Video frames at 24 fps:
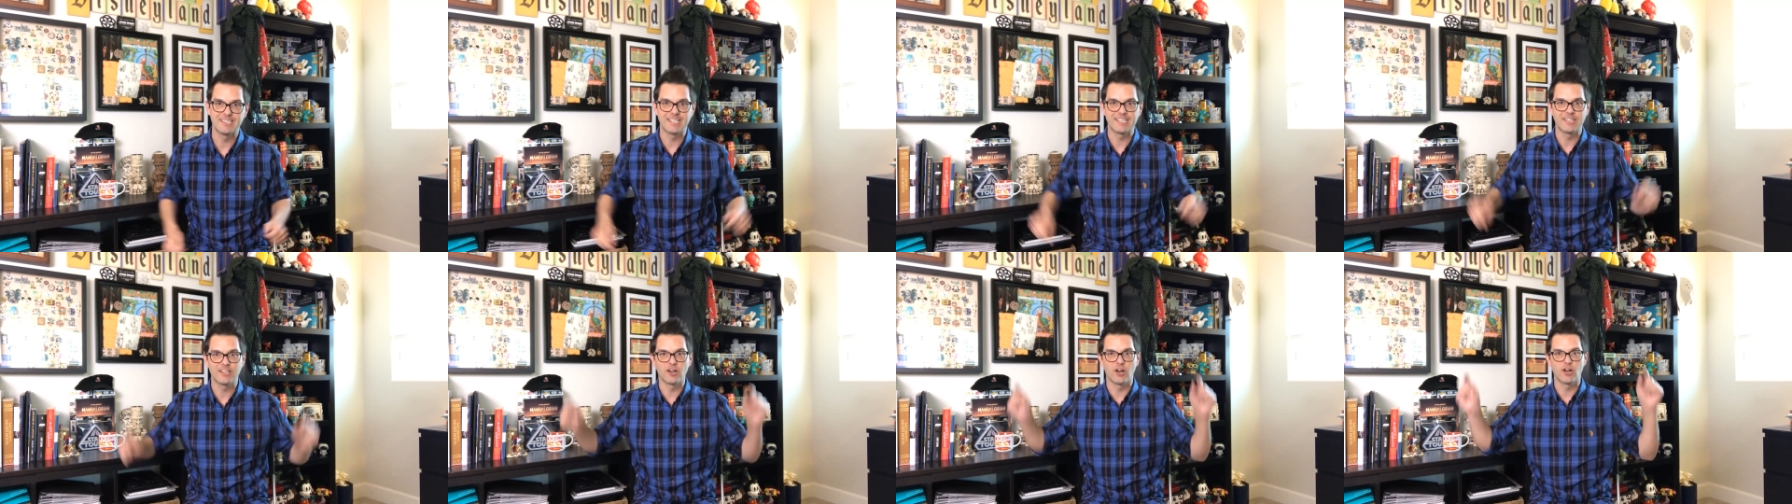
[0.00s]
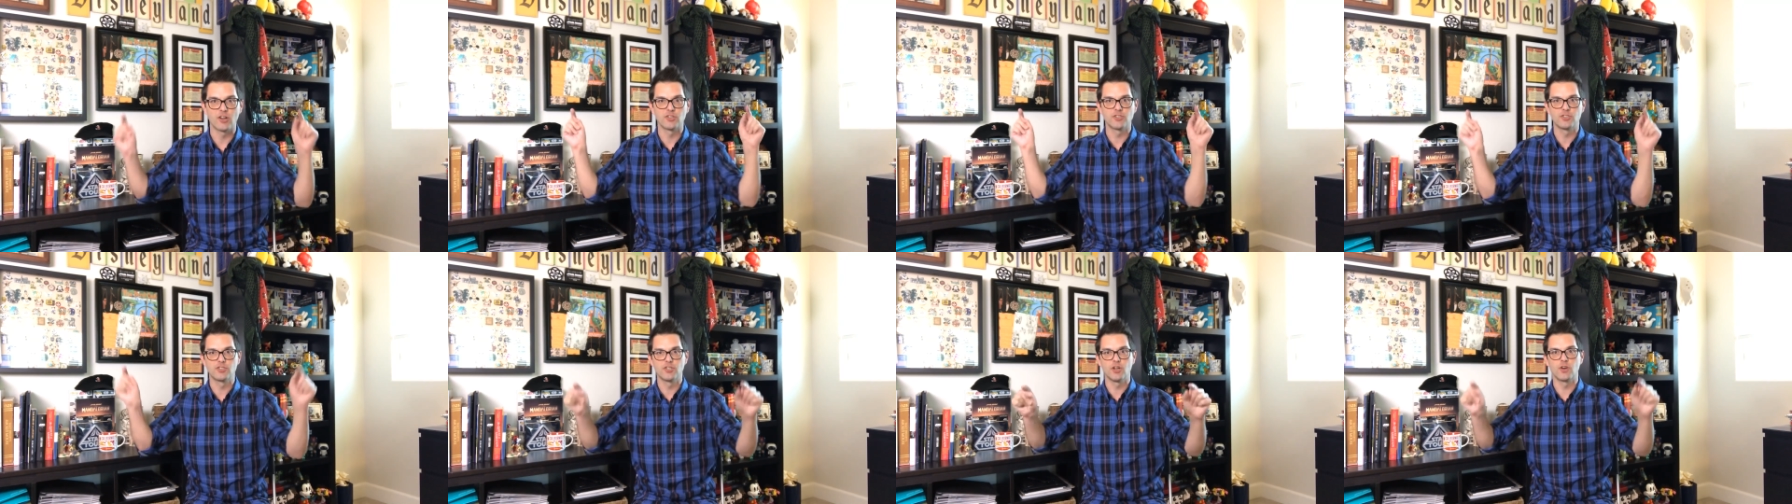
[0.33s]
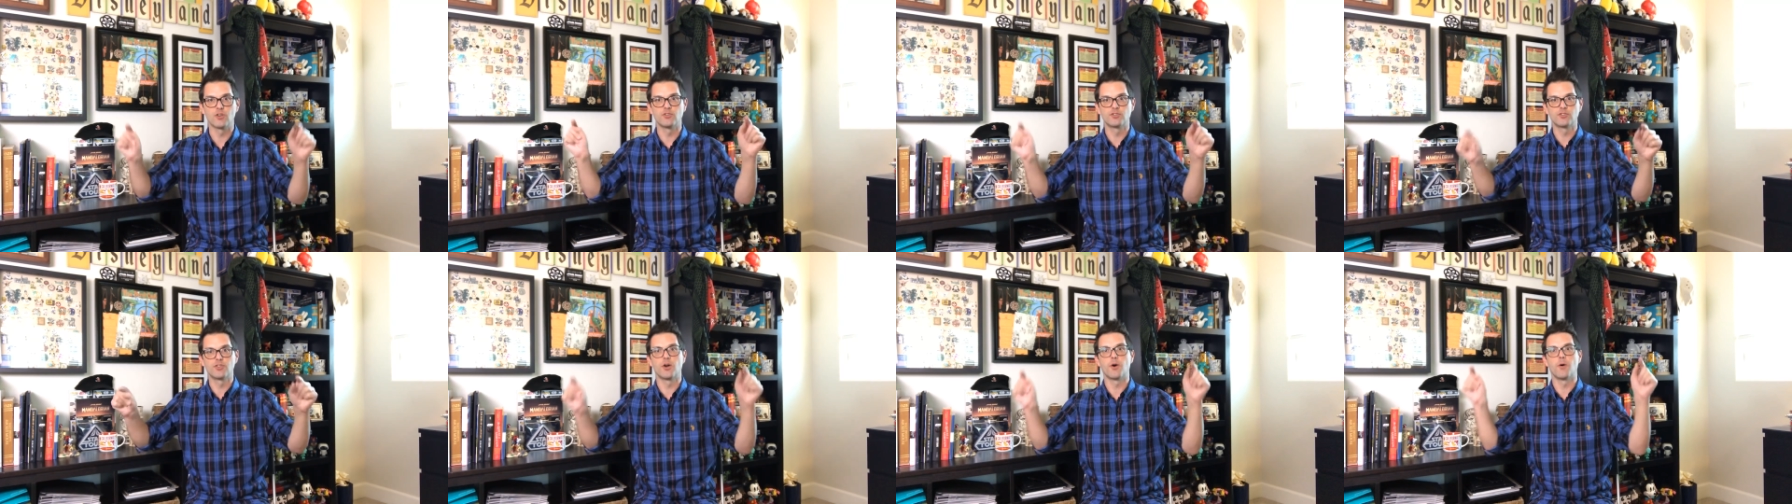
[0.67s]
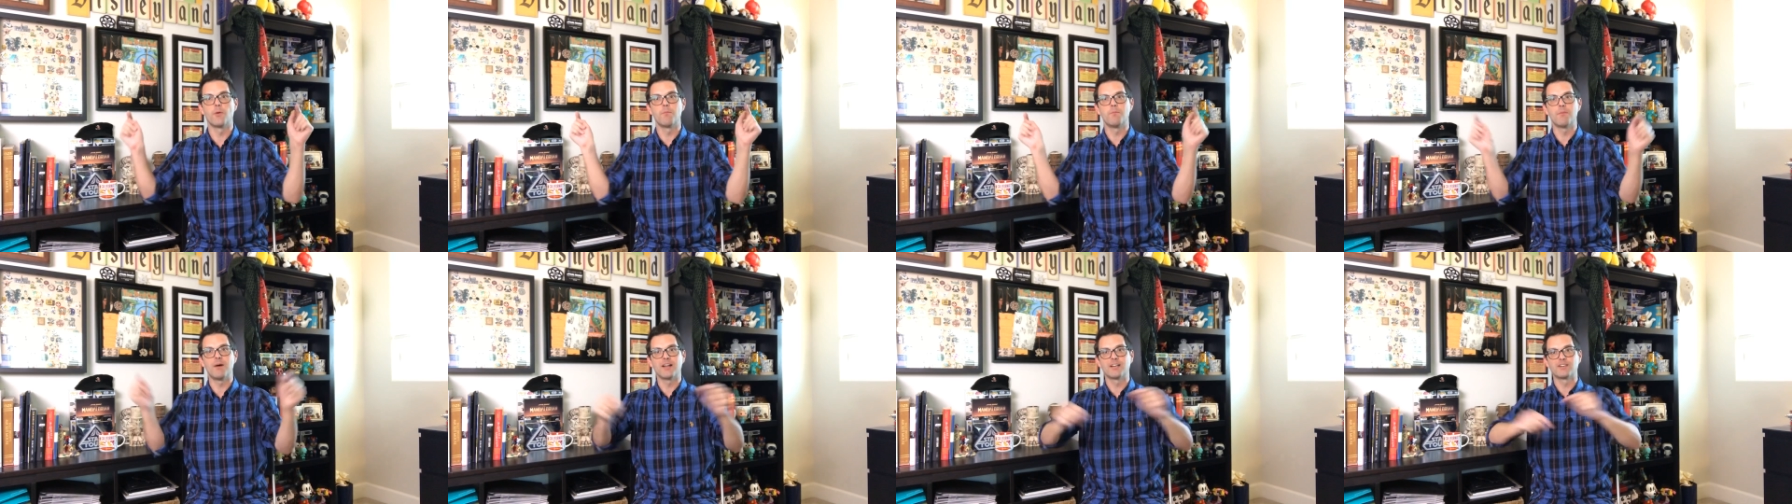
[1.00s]
Thank you all so,
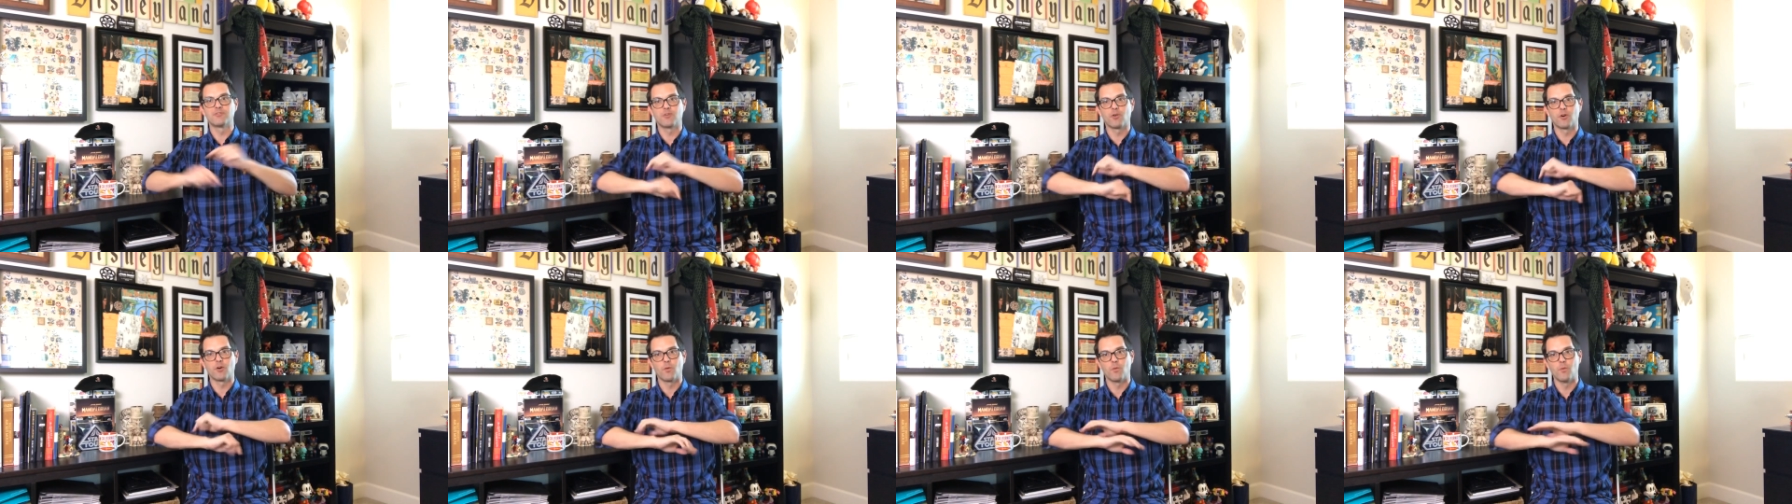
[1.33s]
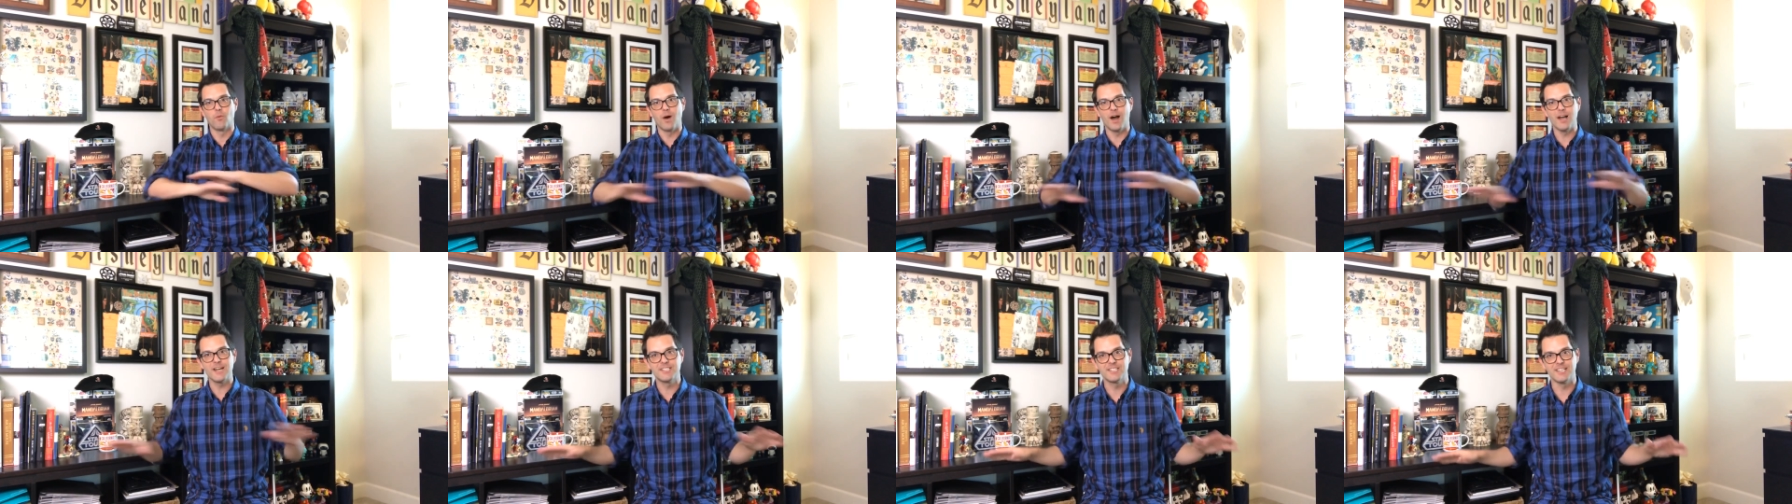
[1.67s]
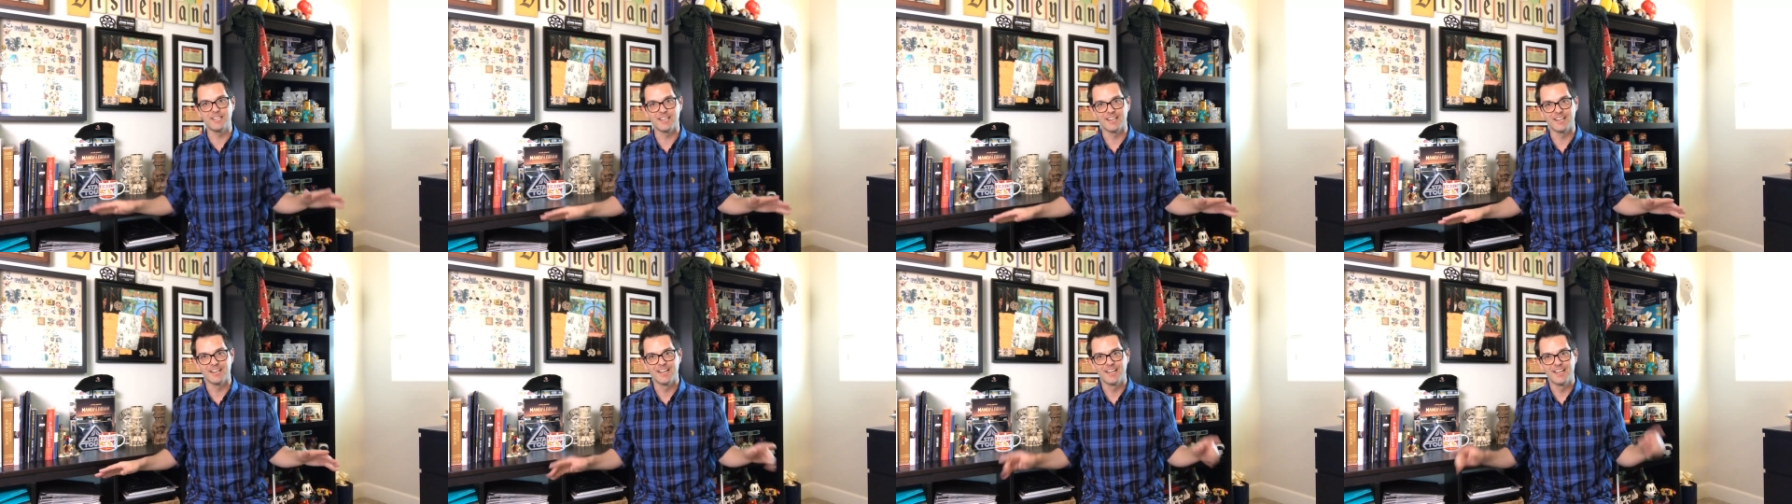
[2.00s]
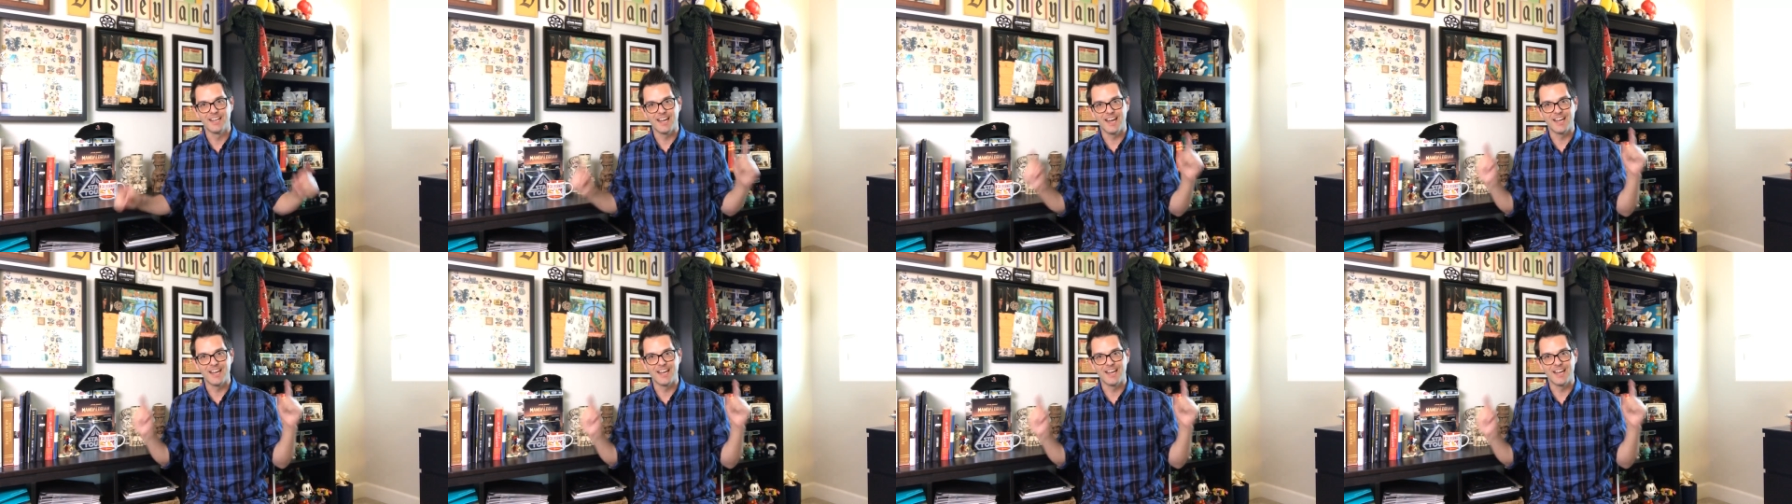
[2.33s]
so much for watching.